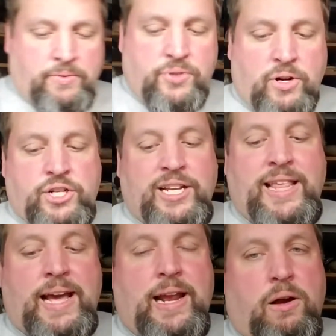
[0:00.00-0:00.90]
of stretching
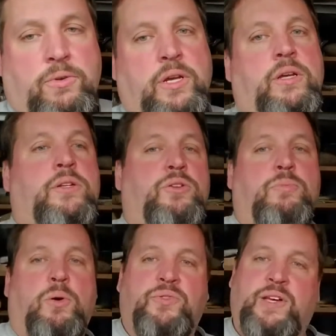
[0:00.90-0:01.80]
that out. Do
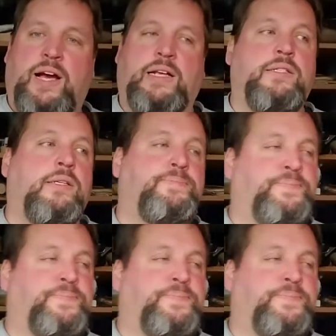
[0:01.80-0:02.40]
both sides.